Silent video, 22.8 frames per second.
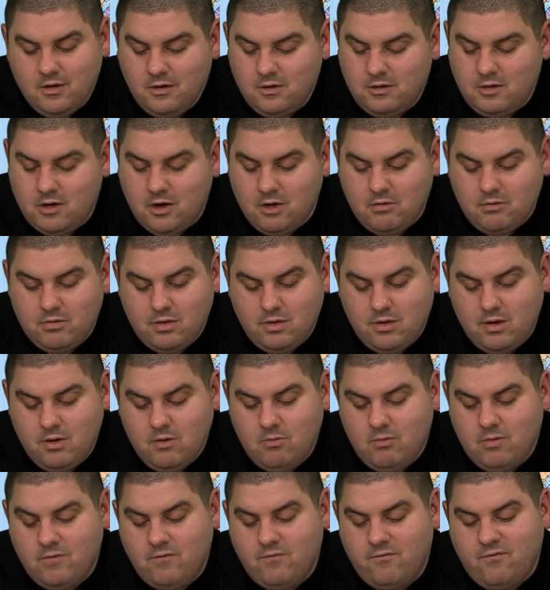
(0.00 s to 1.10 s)
those two
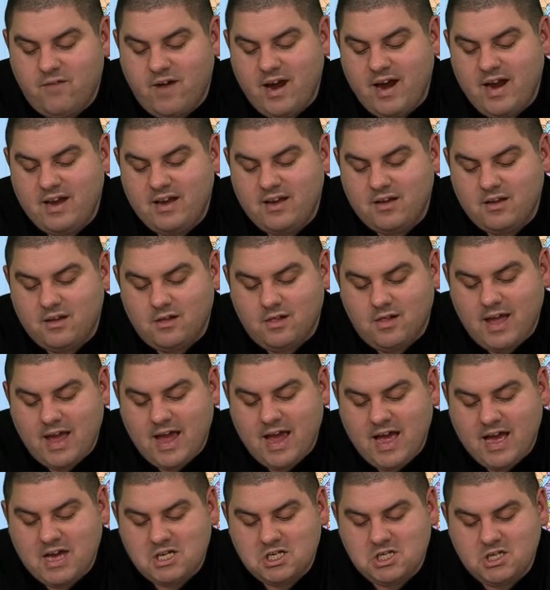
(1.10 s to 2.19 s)
would fight and
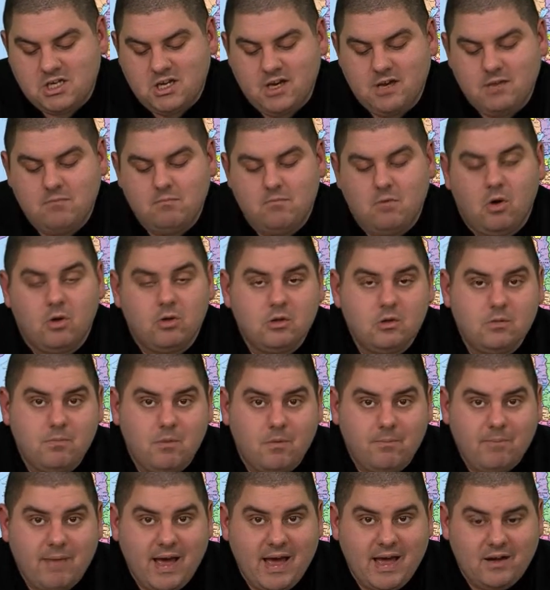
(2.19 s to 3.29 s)
clash in multiple
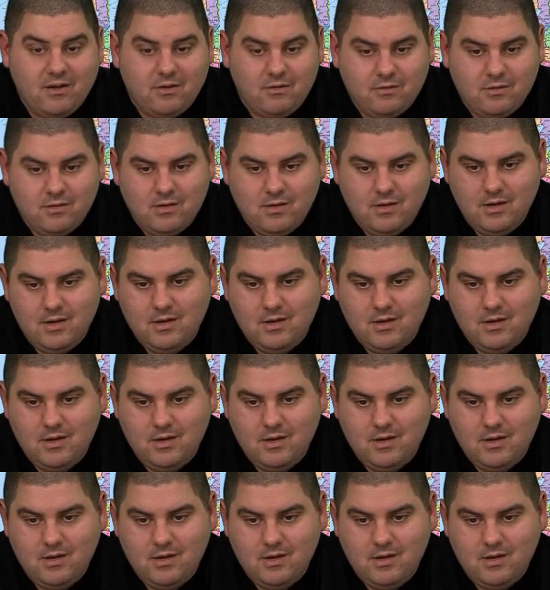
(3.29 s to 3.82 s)
battles,